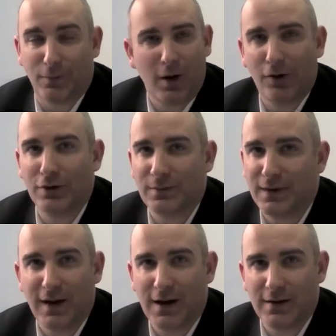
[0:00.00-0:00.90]
We're not going to
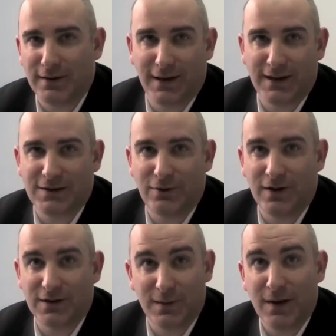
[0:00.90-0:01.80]
win the other in the next two
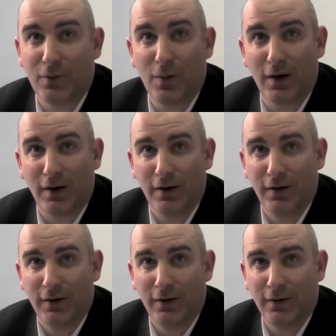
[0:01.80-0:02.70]
years. We never were.
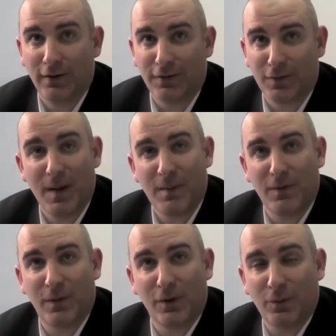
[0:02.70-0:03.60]
So maybe
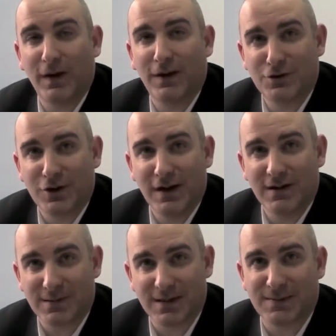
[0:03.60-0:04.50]
if we could win it in three
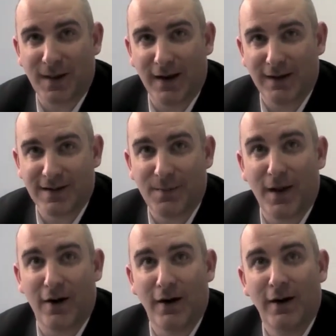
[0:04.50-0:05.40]
years with this panel, isn't it
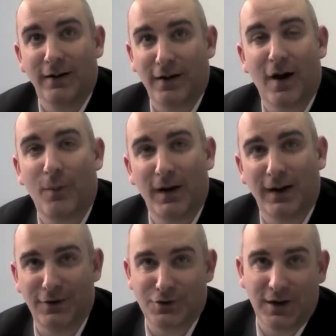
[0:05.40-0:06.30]
better than not
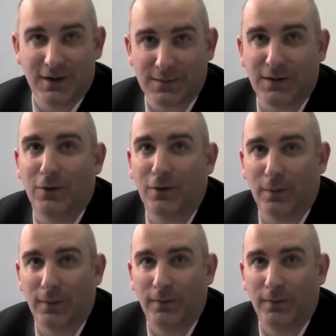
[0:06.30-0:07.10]
winning it in three years with the old one?